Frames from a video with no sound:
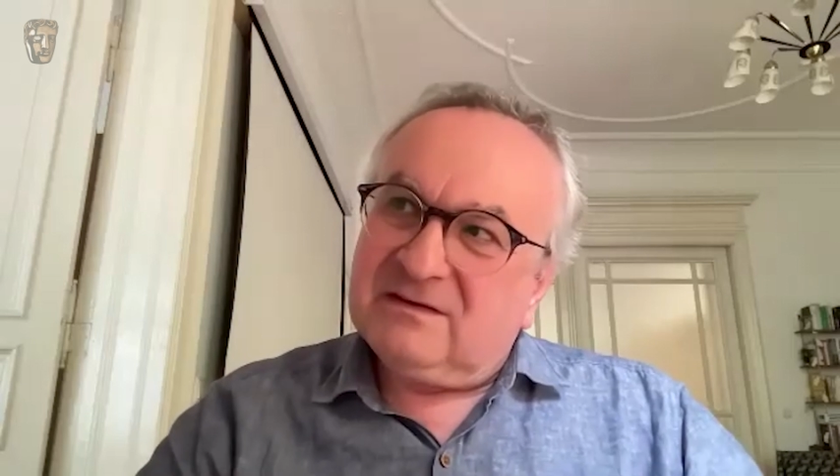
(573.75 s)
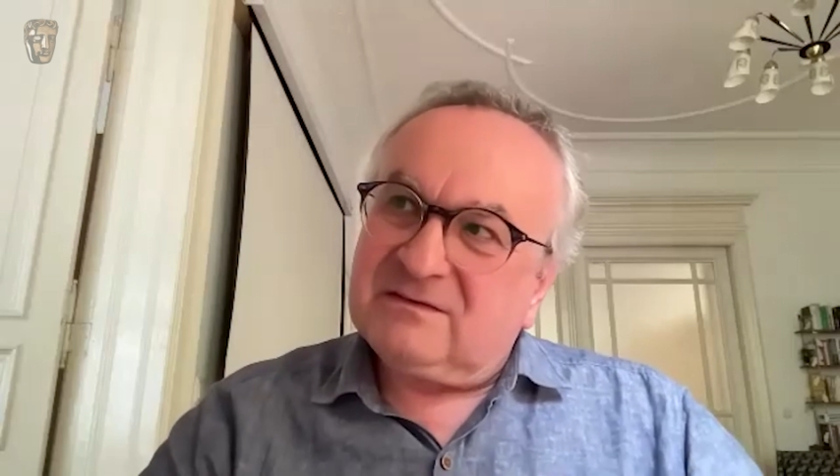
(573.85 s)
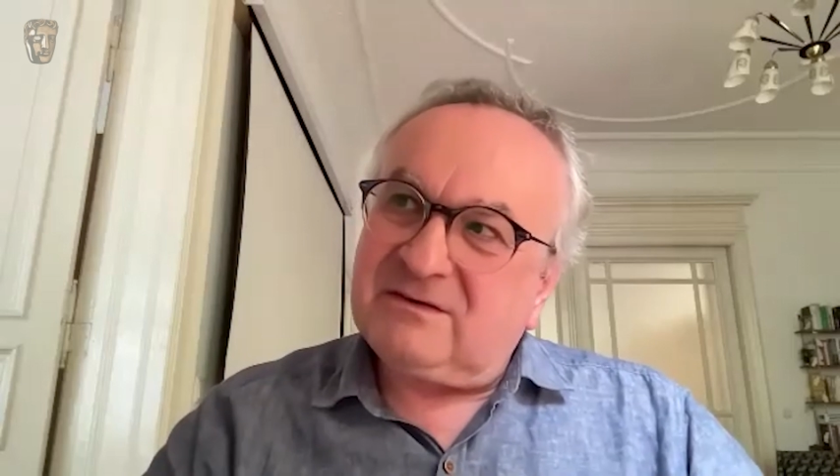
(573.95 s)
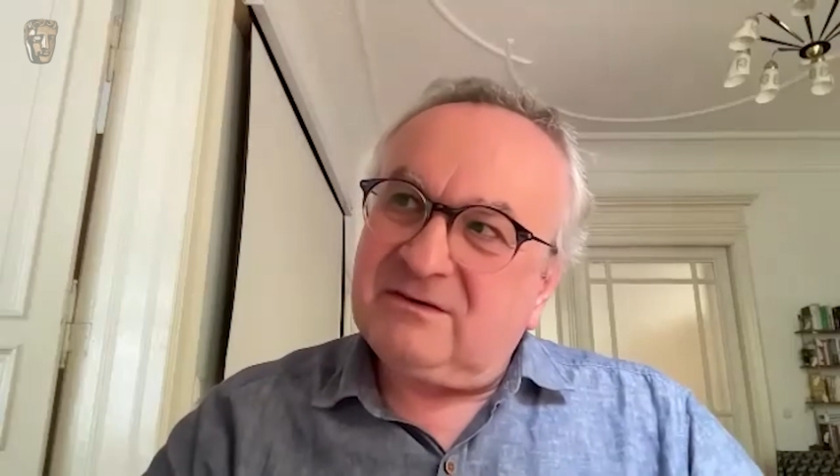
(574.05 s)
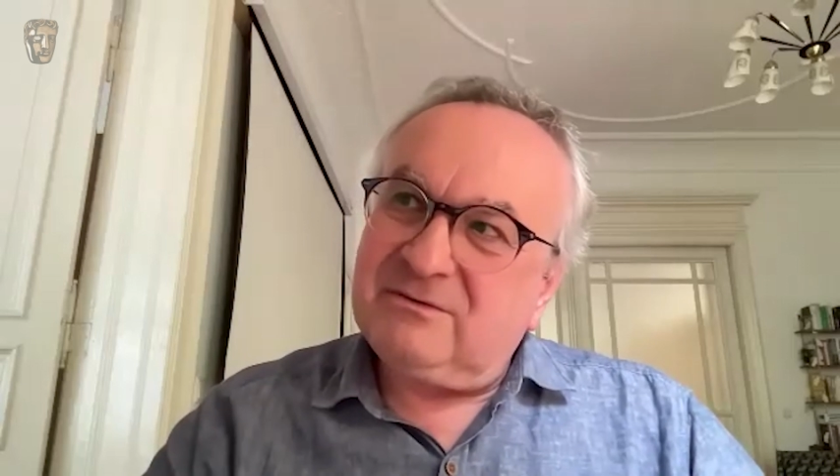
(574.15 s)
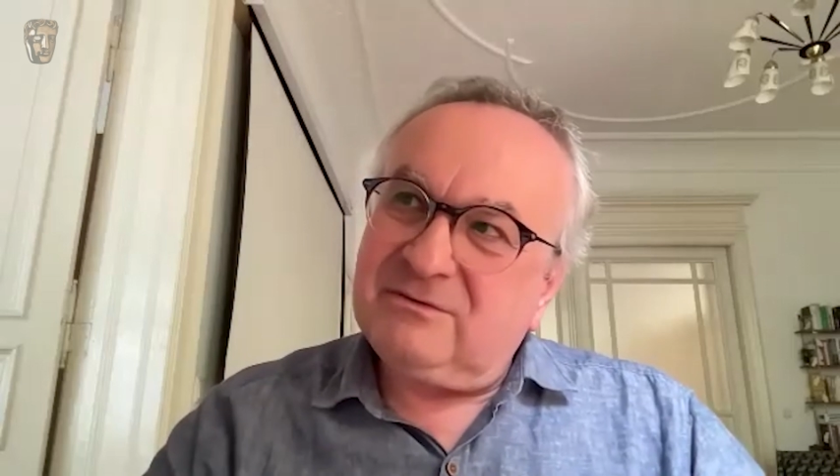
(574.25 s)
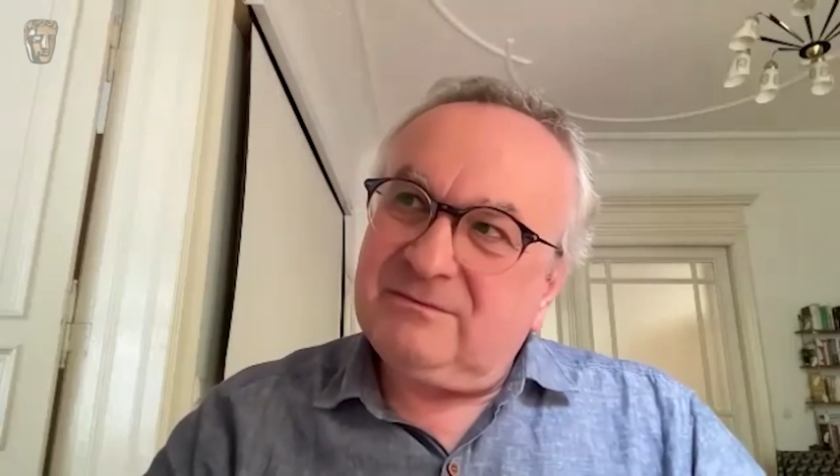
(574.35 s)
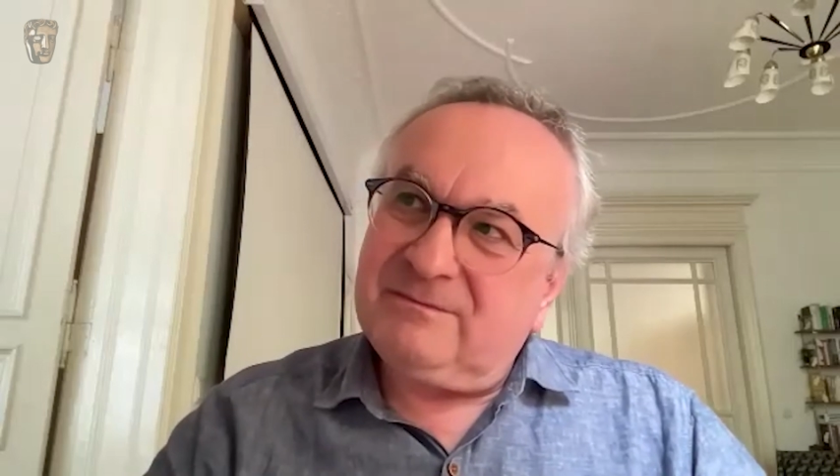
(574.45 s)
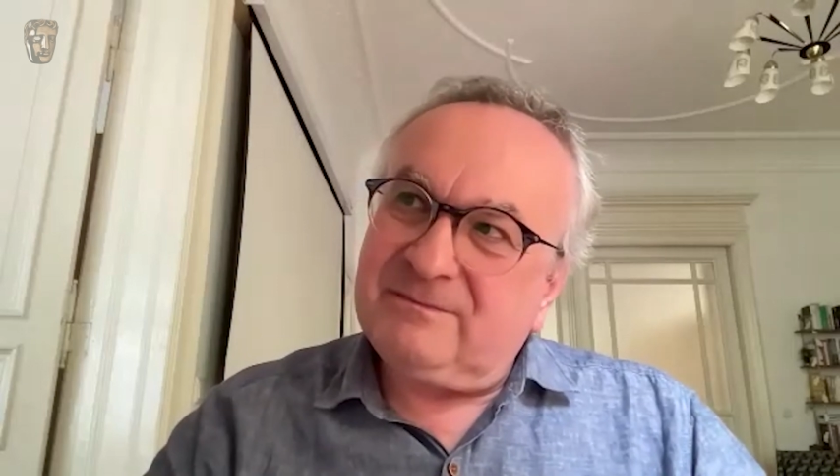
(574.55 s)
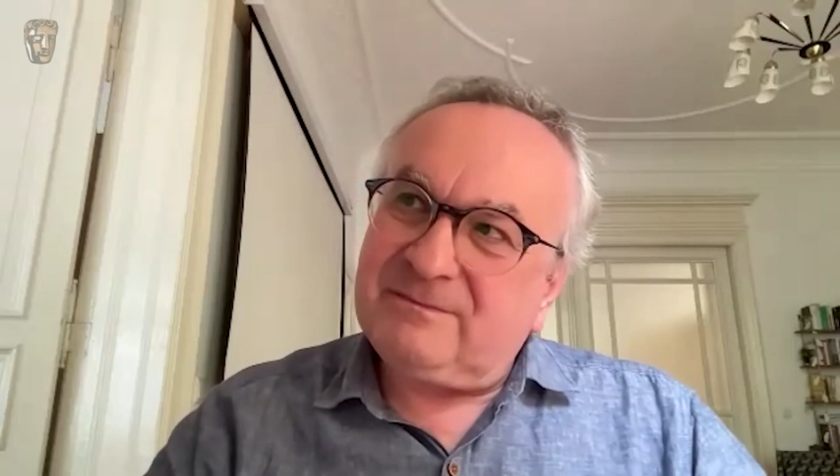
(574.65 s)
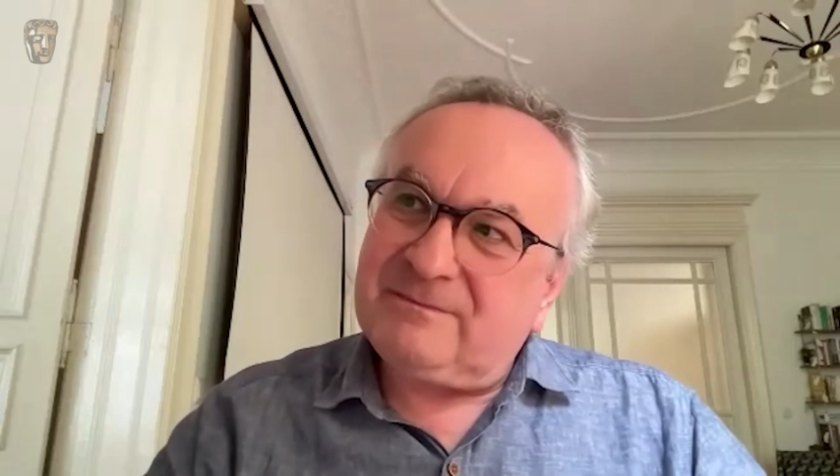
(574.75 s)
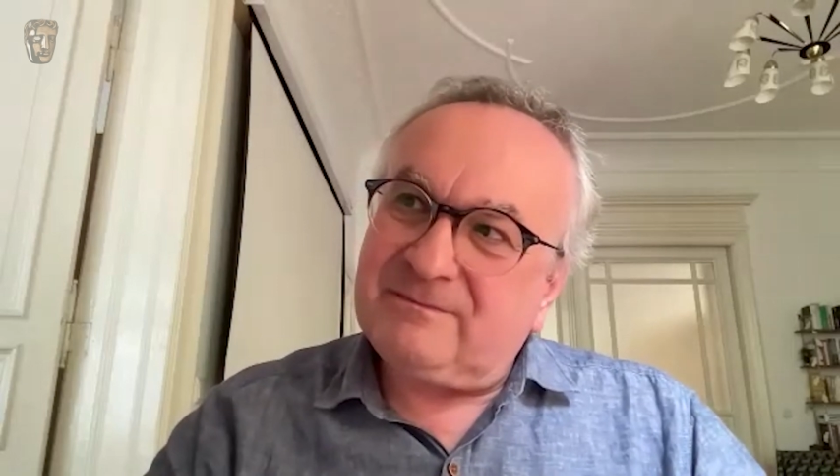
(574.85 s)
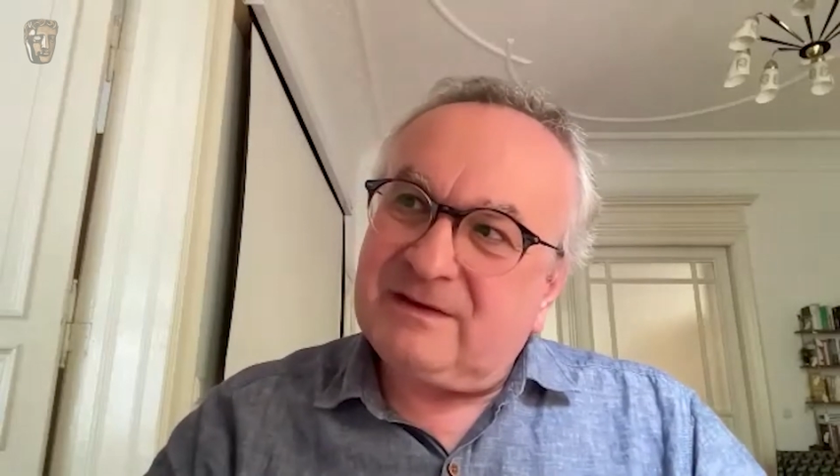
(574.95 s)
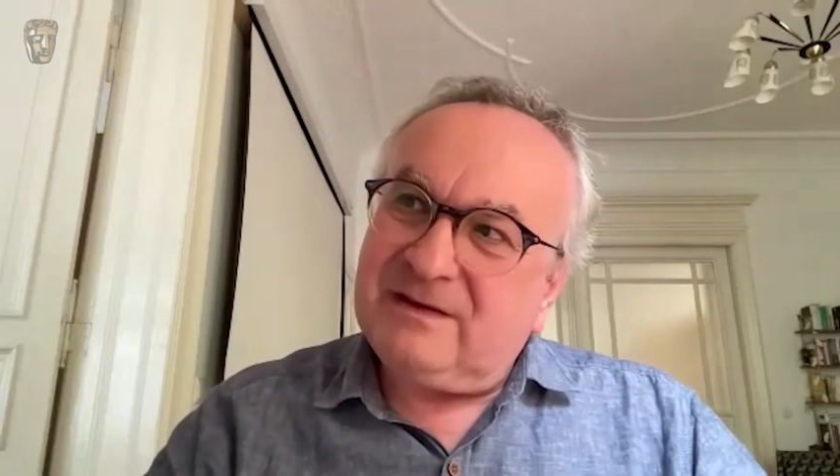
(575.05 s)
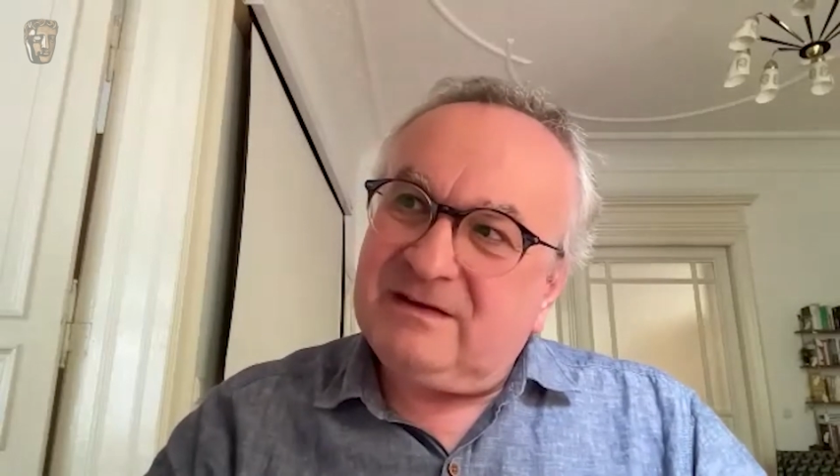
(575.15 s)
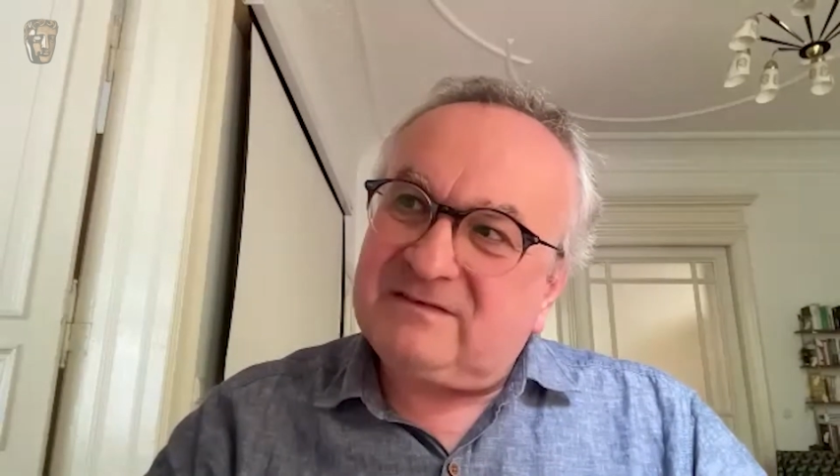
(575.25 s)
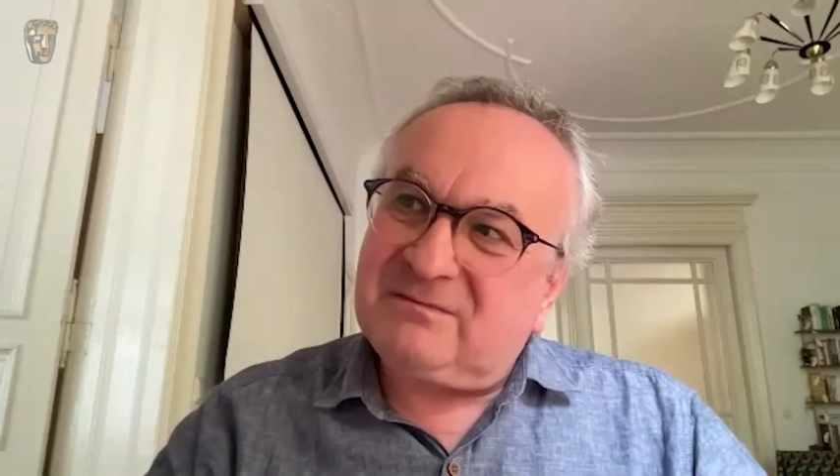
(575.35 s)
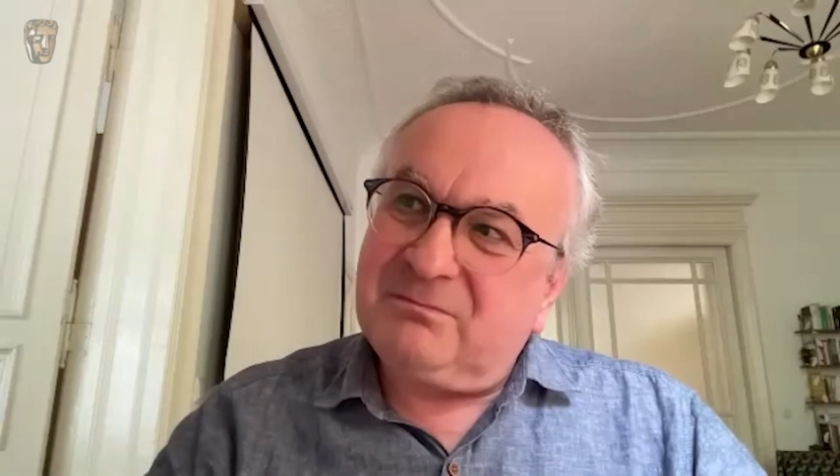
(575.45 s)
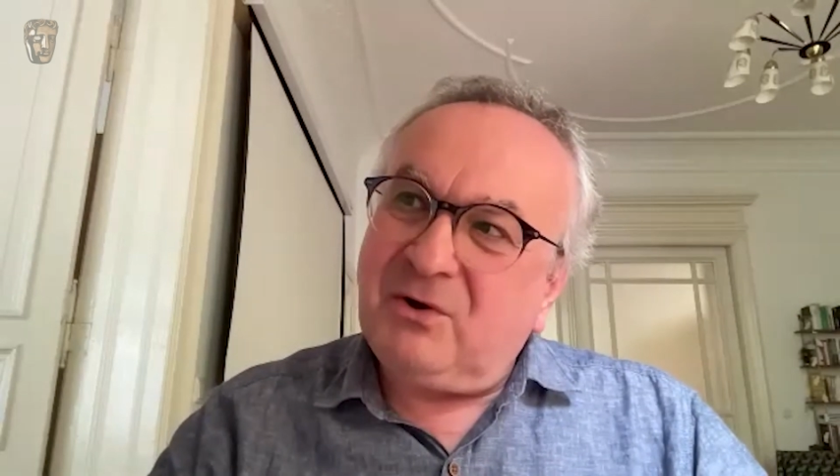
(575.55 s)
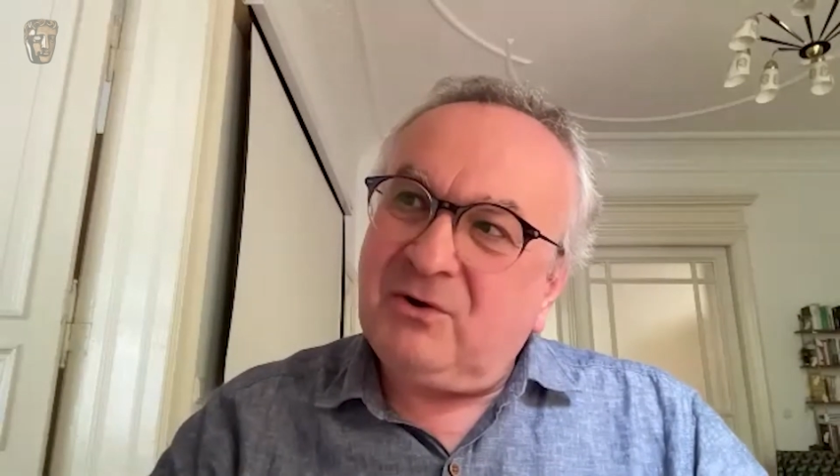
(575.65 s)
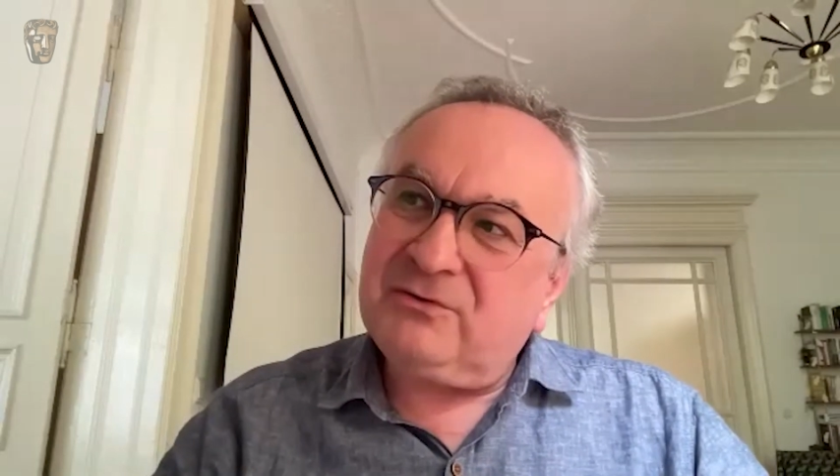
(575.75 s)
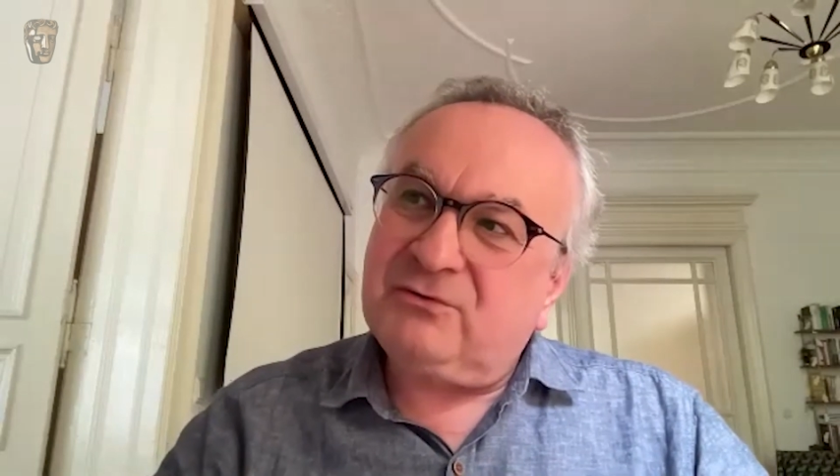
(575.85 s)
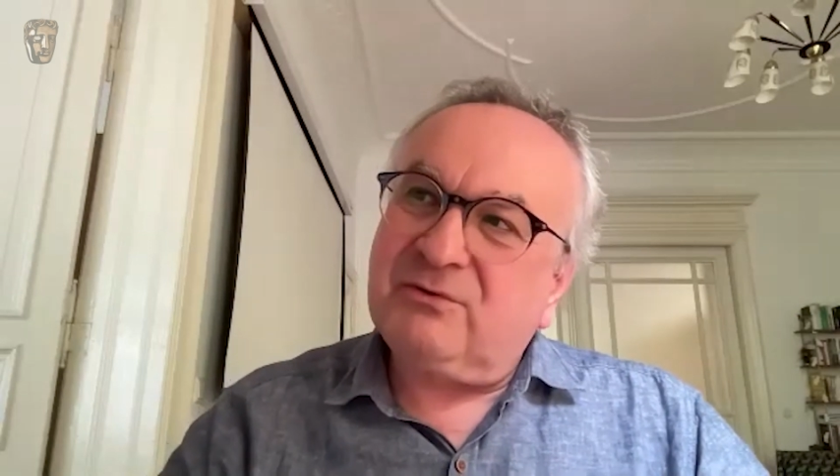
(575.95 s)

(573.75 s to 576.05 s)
So it's more